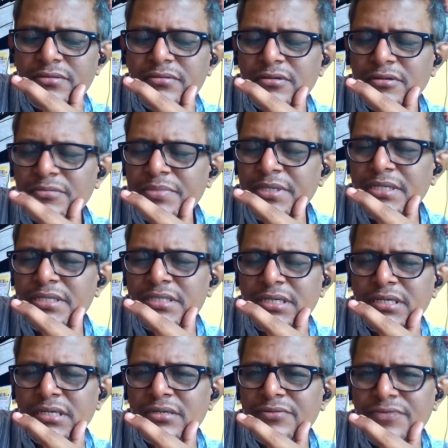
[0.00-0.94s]
repeating
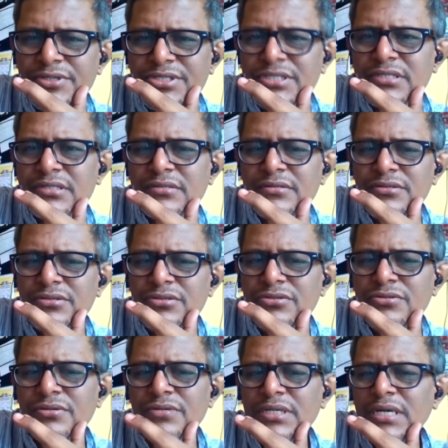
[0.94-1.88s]
and which you
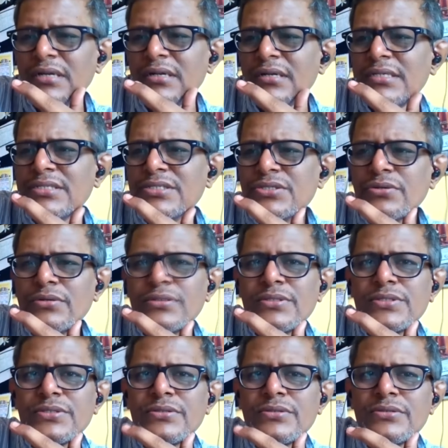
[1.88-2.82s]
realized
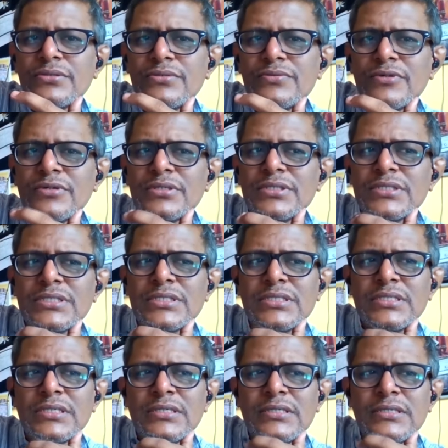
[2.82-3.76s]
also was the